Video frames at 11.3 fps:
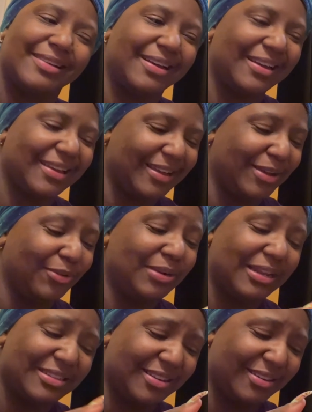Okay. Oh,
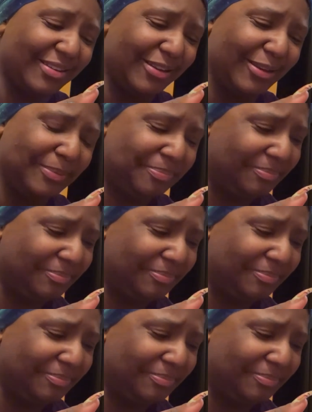that's good.